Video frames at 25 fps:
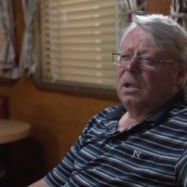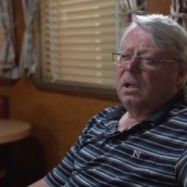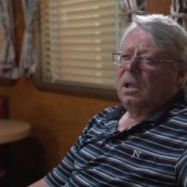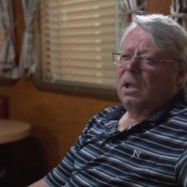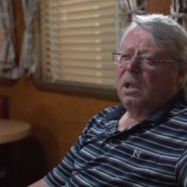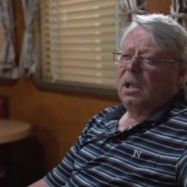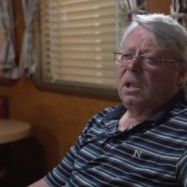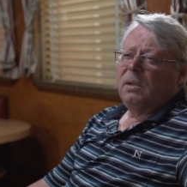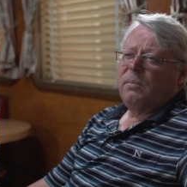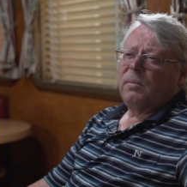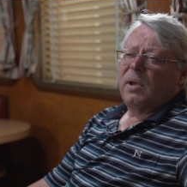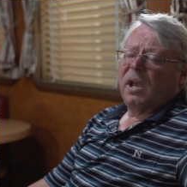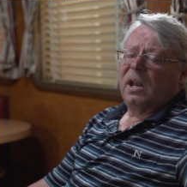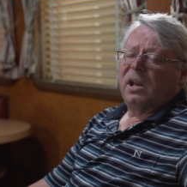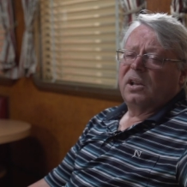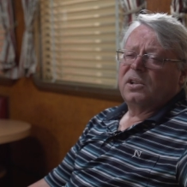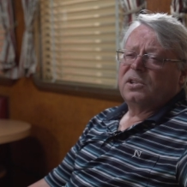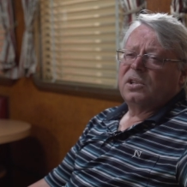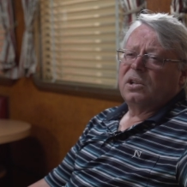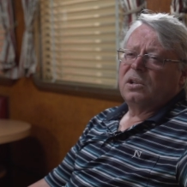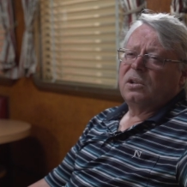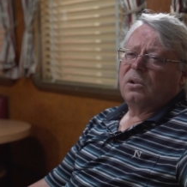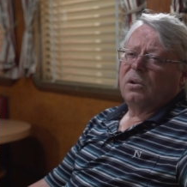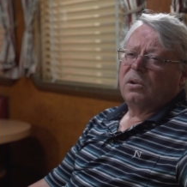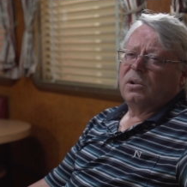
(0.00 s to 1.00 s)
He made it
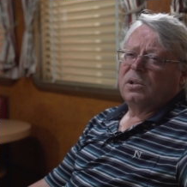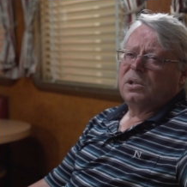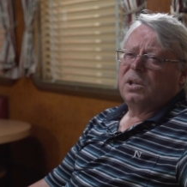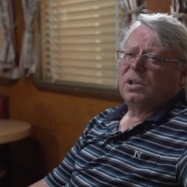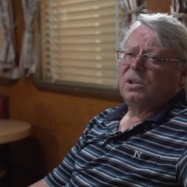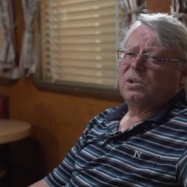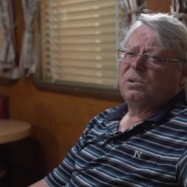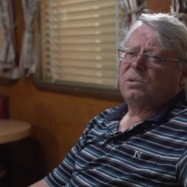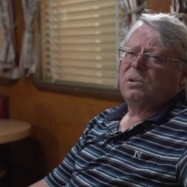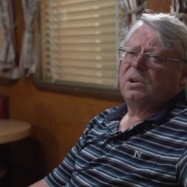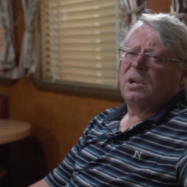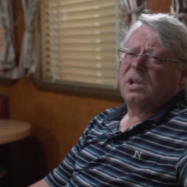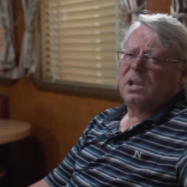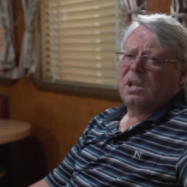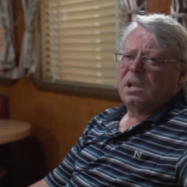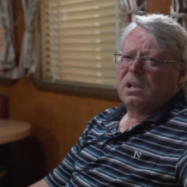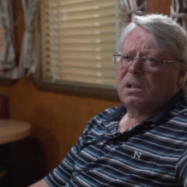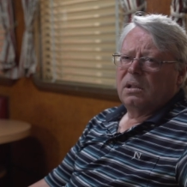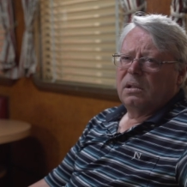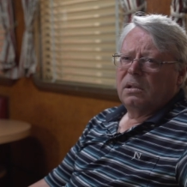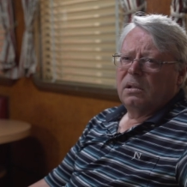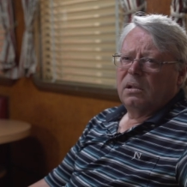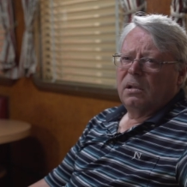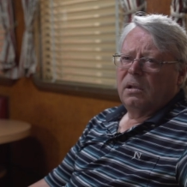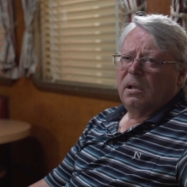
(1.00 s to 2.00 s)
to 93
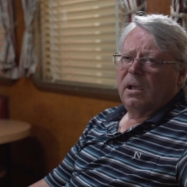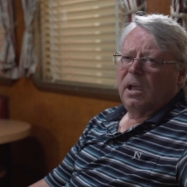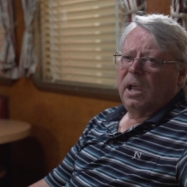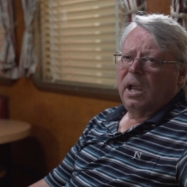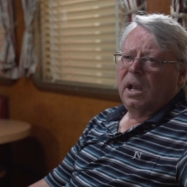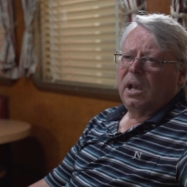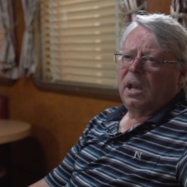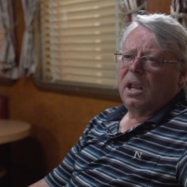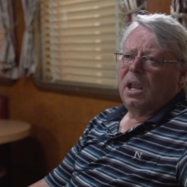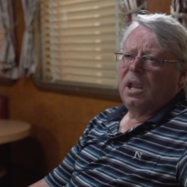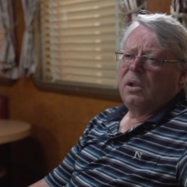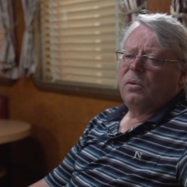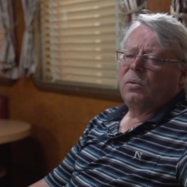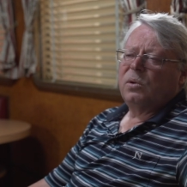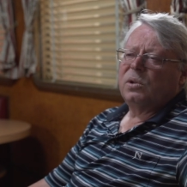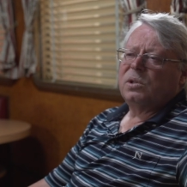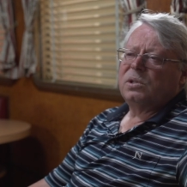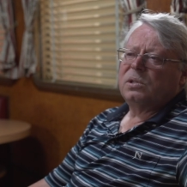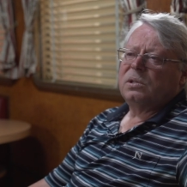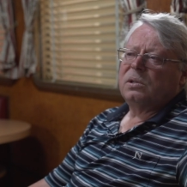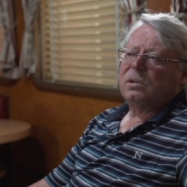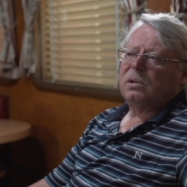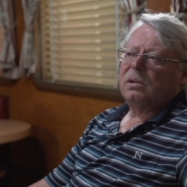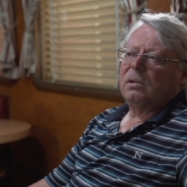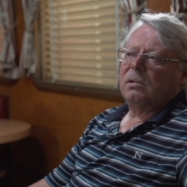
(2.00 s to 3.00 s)
and he
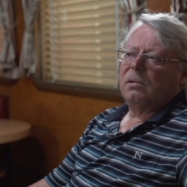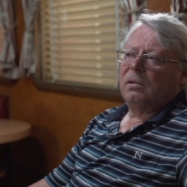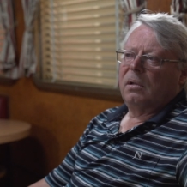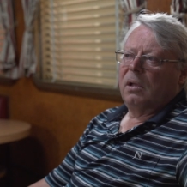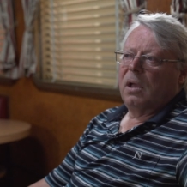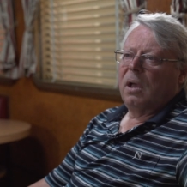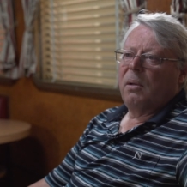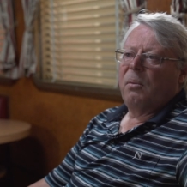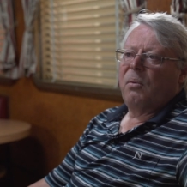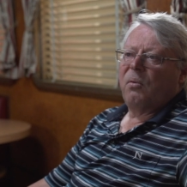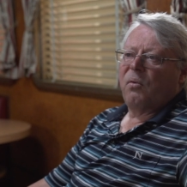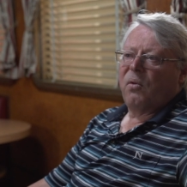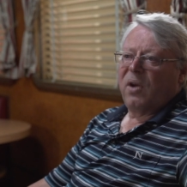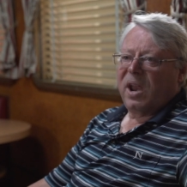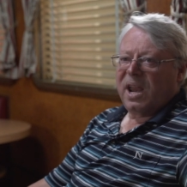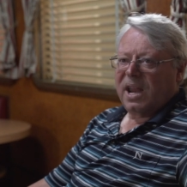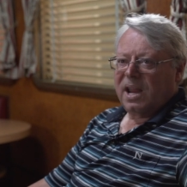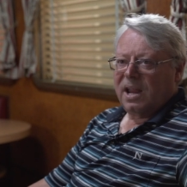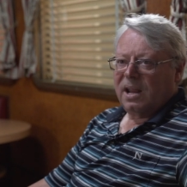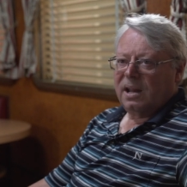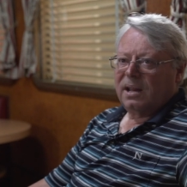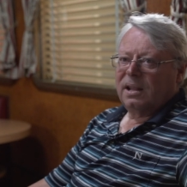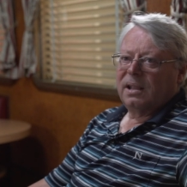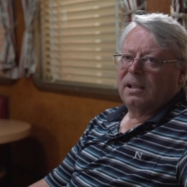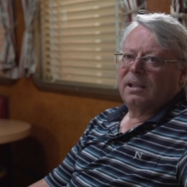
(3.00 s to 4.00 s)
was a
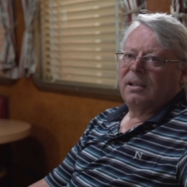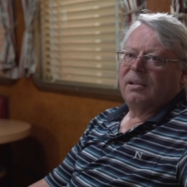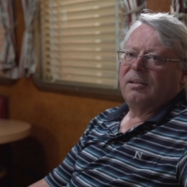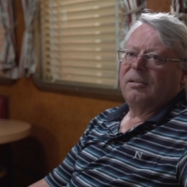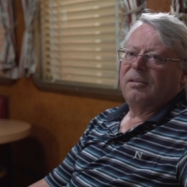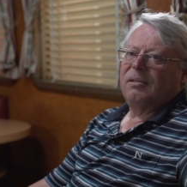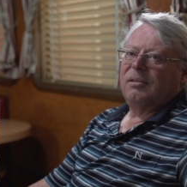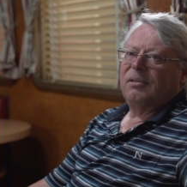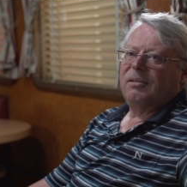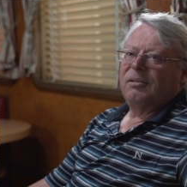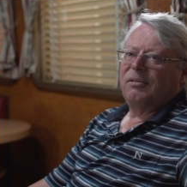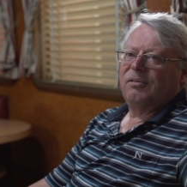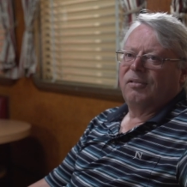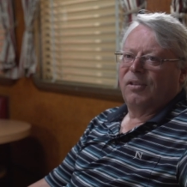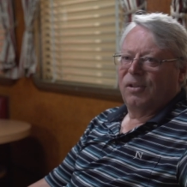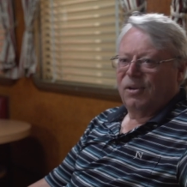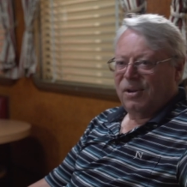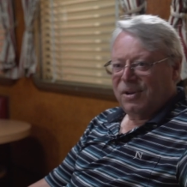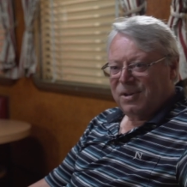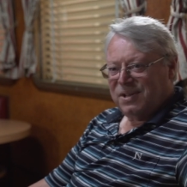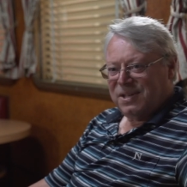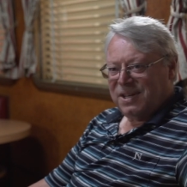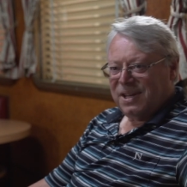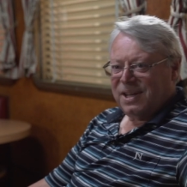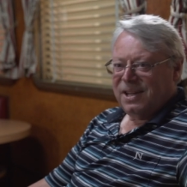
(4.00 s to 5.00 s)
regular
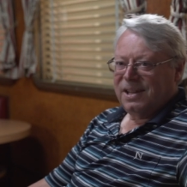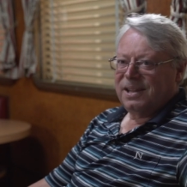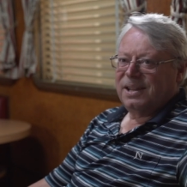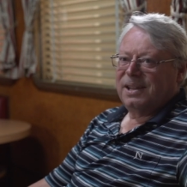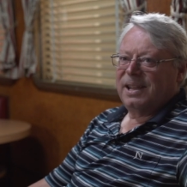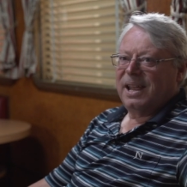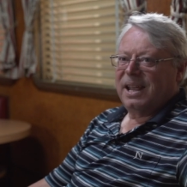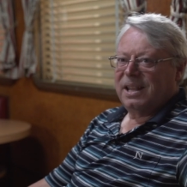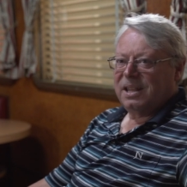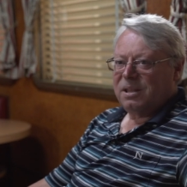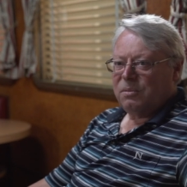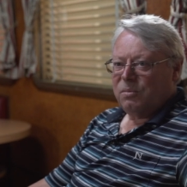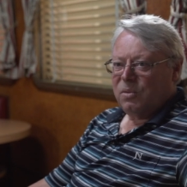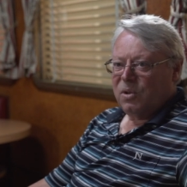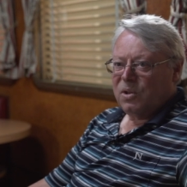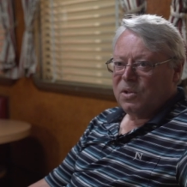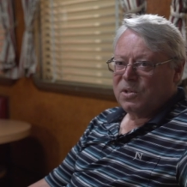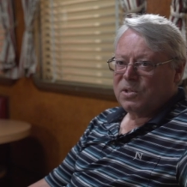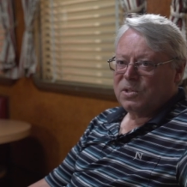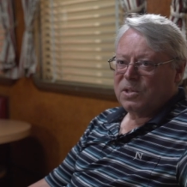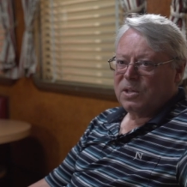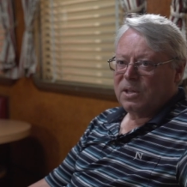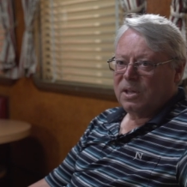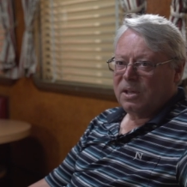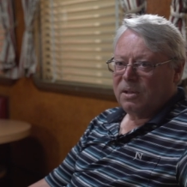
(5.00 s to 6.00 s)
volunteer at the
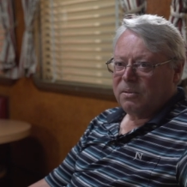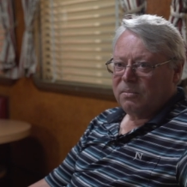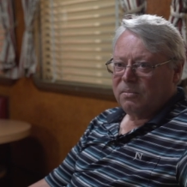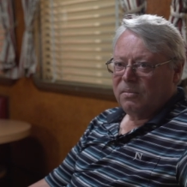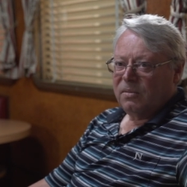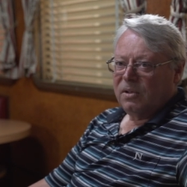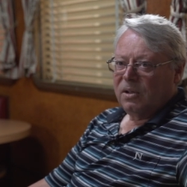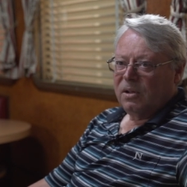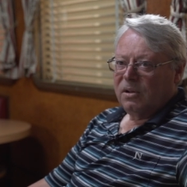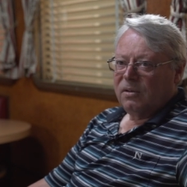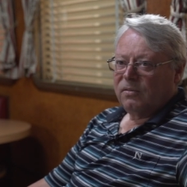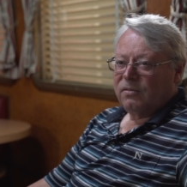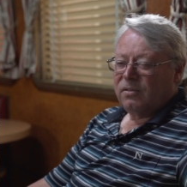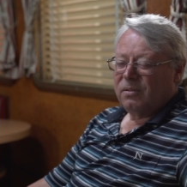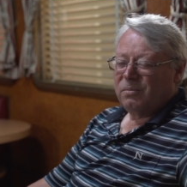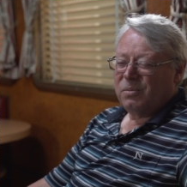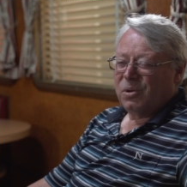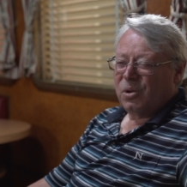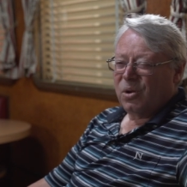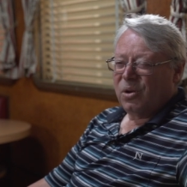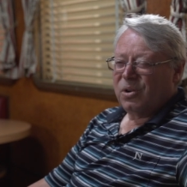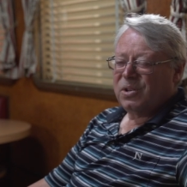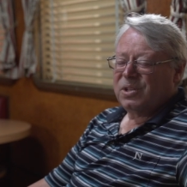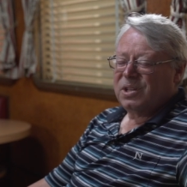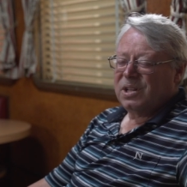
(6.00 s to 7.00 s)
museum from
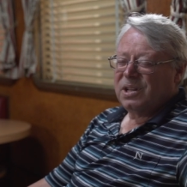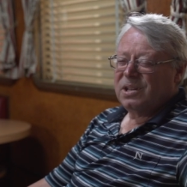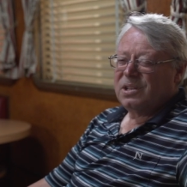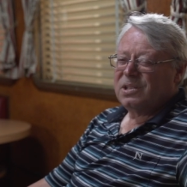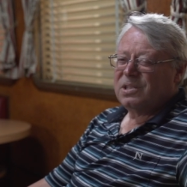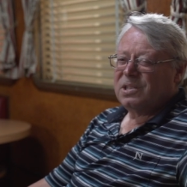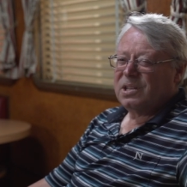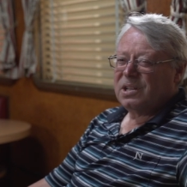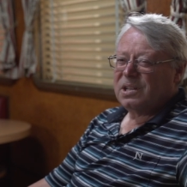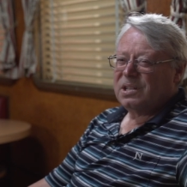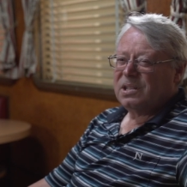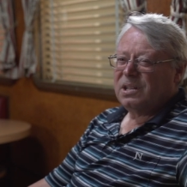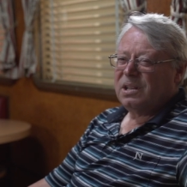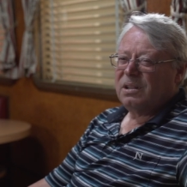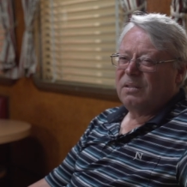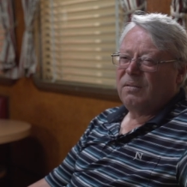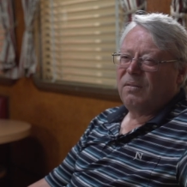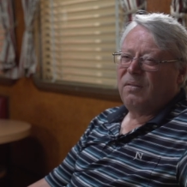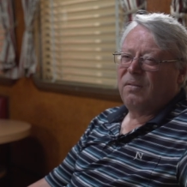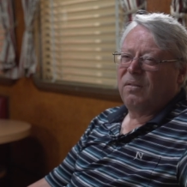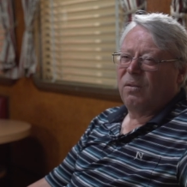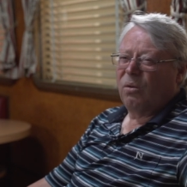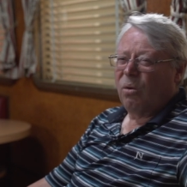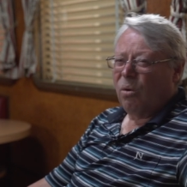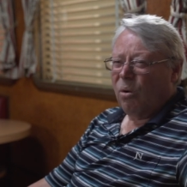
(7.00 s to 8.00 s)

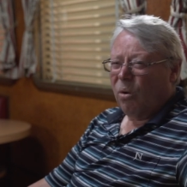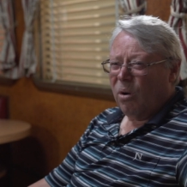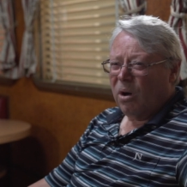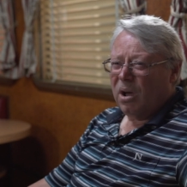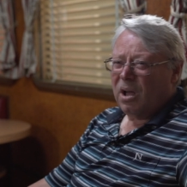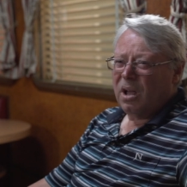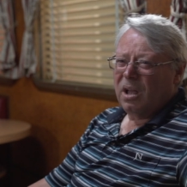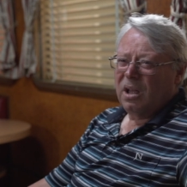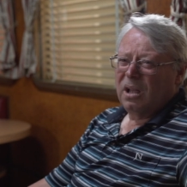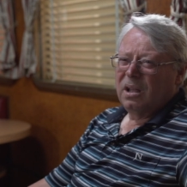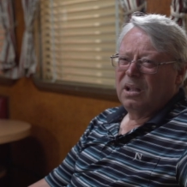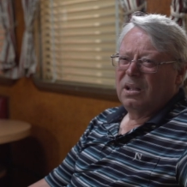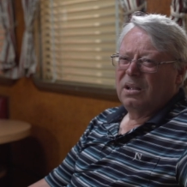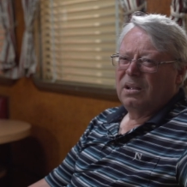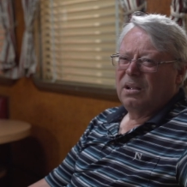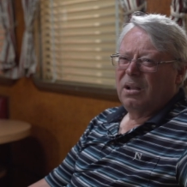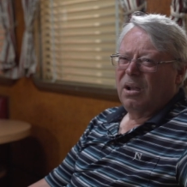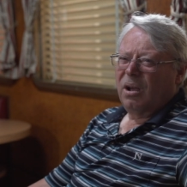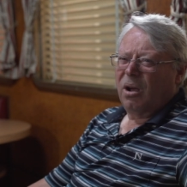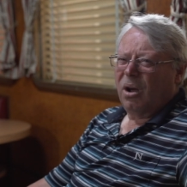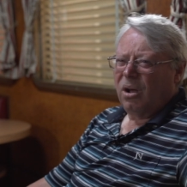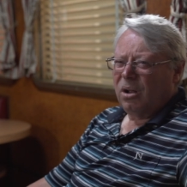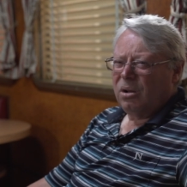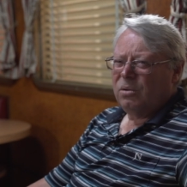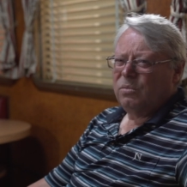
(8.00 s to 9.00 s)

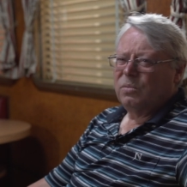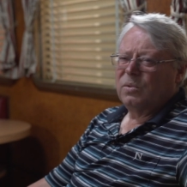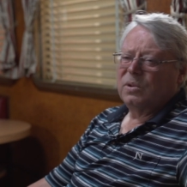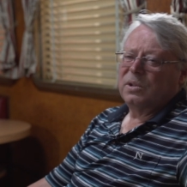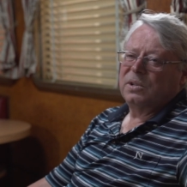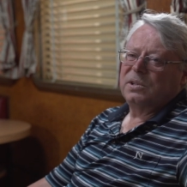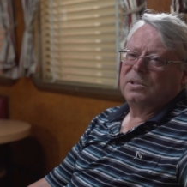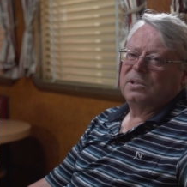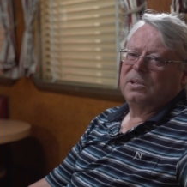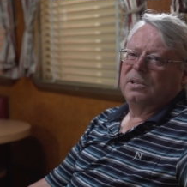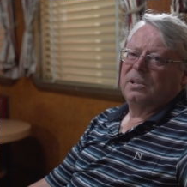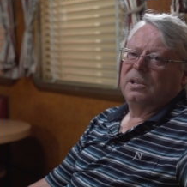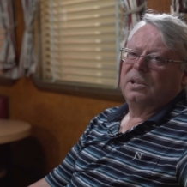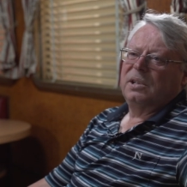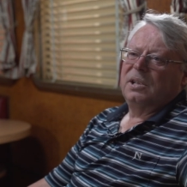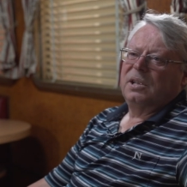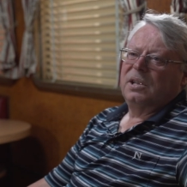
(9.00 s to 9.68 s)
1964 onwards.